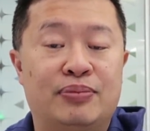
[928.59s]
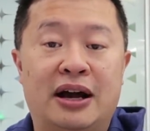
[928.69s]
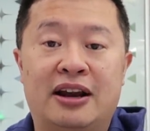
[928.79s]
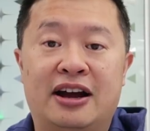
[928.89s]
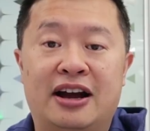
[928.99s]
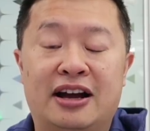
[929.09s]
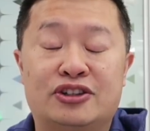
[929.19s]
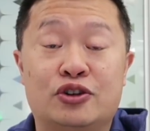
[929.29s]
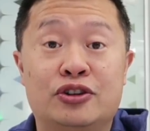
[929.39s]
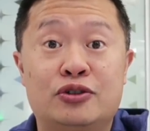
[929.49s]
But
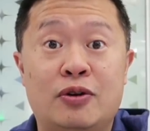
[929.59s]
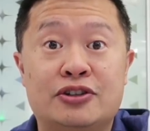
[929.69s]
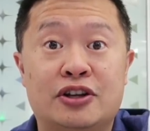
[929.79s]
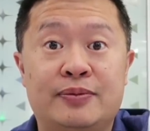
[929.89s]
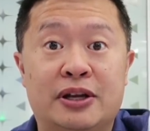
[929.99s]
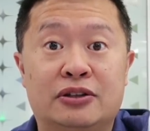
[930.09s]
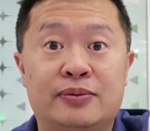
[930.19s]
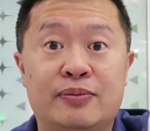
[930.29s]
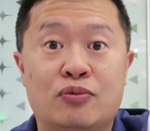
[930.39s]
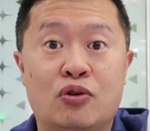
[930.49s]
uh, so this one's going to be a
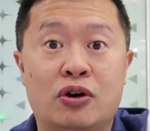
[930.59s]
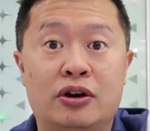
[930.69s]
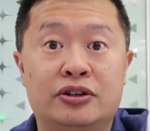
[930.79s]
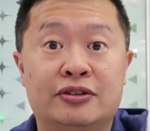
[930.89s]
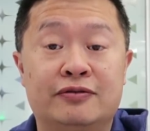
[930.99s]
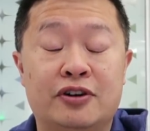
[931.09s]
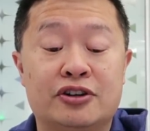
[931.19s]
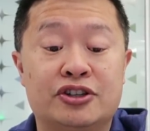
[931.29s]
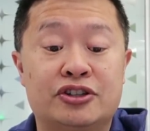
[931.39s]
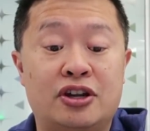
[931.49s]
little bit more
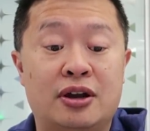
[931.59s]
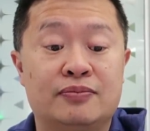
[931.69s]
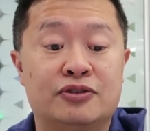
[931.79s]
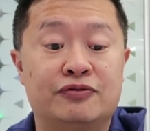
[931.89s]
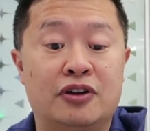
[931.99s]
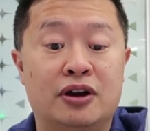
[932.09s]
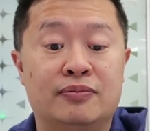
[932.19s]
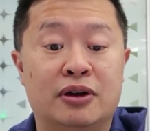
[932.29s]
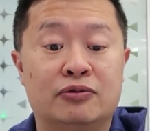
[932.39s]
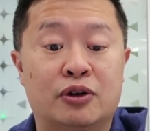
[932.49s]
diverse. This comes
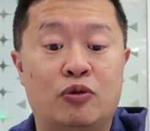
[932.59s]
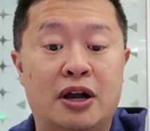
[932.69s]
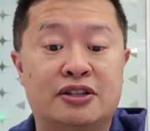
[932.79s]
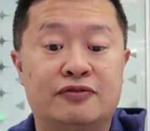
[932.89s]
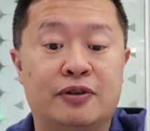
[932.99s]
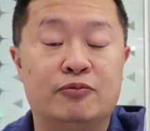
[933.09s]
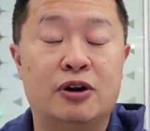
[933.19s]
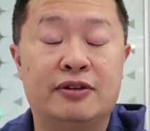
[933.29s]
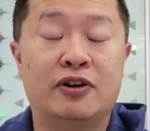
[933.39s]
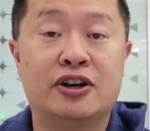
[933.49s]
from a request from
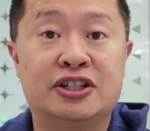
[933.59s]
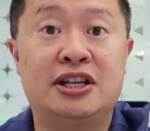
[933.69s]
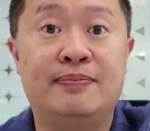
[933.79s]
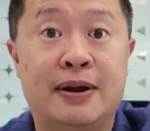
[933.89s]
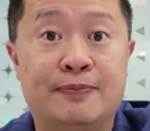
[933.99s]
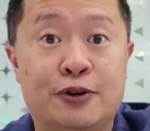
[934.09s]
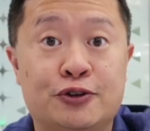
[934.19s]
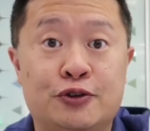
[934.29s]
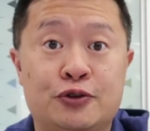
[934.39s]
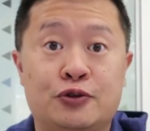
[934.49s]
one of our team
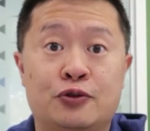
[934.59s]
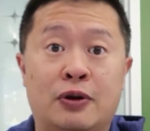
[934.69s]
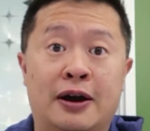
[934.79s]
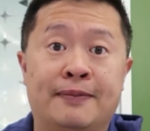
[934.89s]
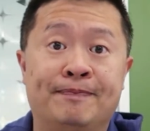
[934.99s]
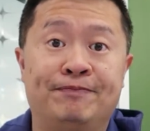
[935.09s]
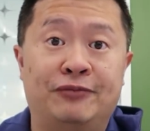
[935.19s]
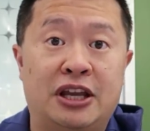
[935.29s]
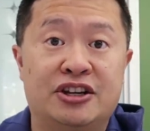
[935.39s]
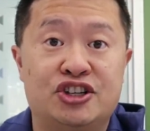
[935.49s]
members who um,
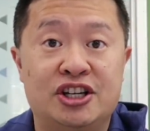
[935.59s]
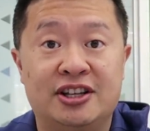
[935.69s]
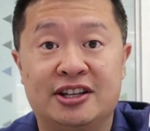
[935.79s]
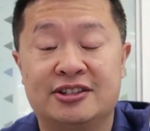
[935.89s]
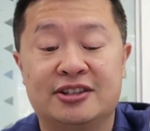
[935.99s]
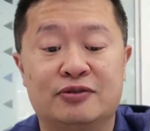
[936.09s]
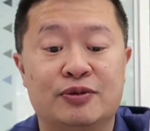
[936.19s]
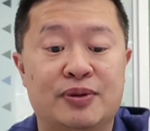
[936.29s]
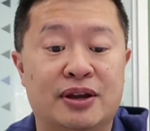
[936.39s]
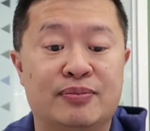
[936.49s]
she thinks this
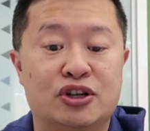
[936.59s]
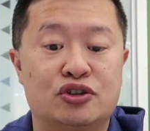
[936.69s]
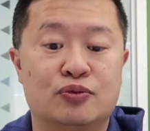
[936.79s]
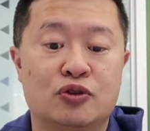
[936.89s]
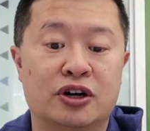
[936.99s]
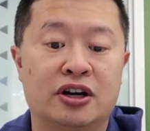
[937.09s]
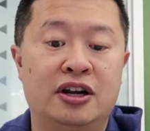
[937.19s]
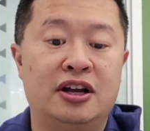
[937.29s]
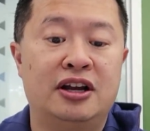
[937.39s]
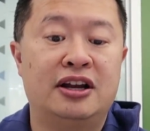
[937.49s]
would be a much
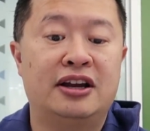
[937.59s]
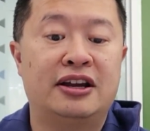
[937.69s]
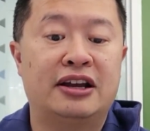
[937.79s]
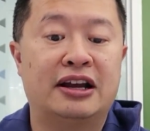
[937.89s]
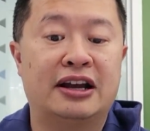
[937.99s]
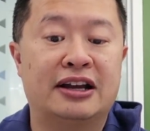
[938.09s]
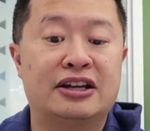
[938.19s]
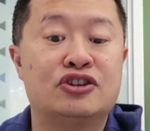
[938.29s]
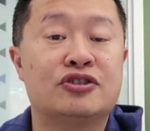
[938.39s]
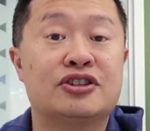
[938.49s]
more uh,
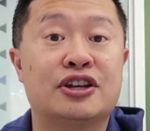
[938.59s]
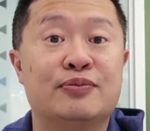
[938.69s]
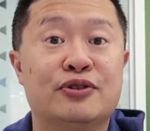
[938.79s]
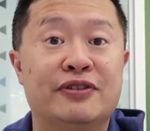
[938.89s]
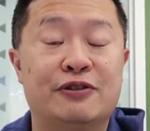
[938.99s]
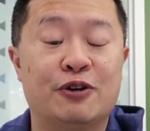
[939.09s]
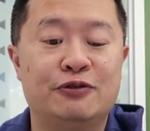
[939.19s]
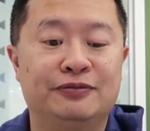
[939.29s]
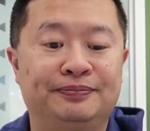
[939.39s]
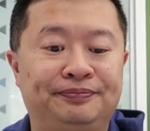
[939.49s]
interesting movie
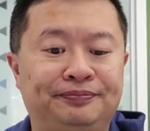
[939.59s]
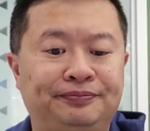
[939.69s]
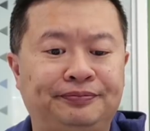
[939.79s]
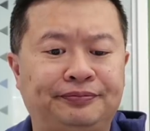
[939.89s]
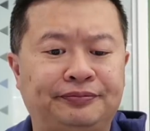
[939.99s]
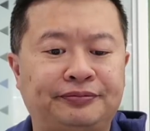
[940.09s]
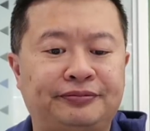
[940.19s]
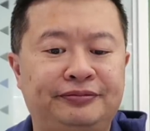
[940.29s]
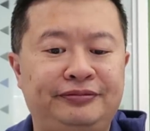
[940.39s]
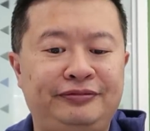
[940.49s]
quote.
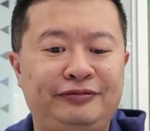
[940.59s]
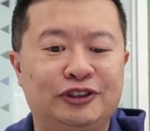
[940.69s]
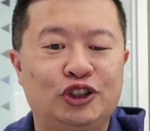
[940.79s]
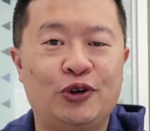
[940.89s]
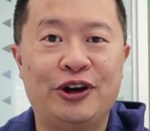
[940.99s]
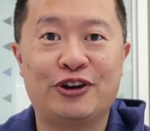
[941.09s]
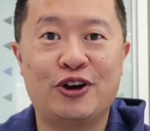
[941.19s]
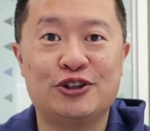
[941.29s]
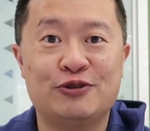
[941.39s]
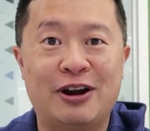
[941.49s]
So here it
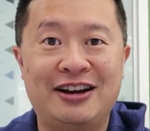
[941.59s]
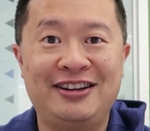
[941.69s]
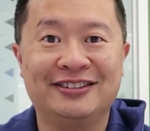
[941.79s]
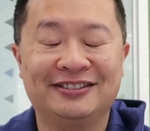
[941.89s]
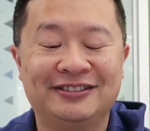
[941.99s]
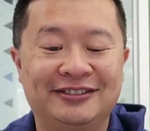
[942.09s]
goes. You ready?